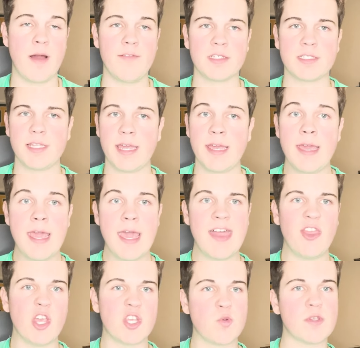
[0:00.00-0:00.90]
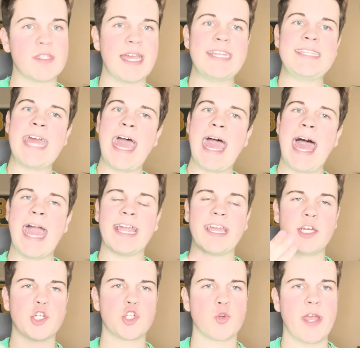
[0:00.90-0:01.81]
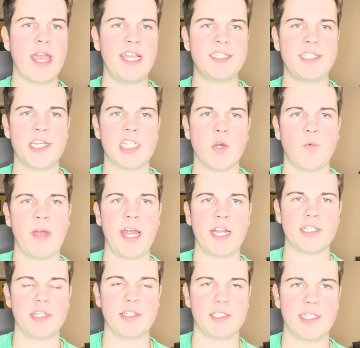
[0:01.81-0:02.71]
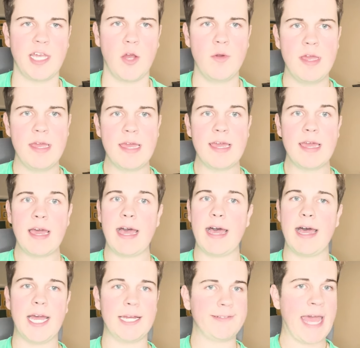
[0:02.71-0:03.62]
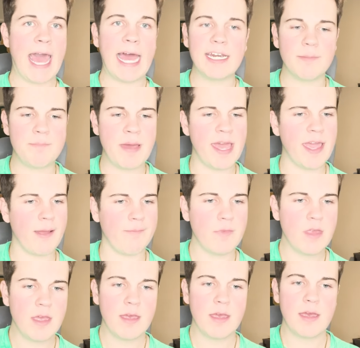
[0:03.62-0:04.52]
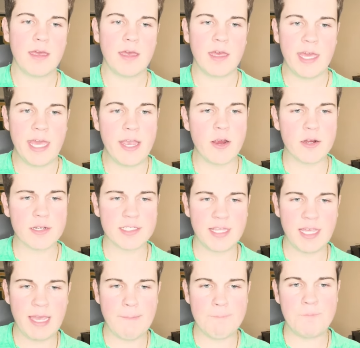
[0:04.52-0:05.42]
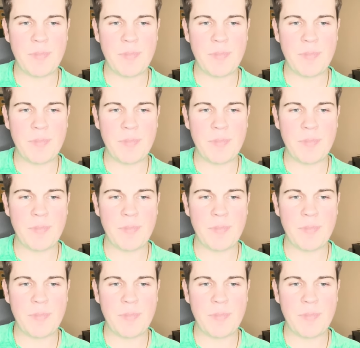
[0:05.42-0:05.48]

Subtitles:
Obviously, this was a tag-and-trade situation, so had to pay him. Here's the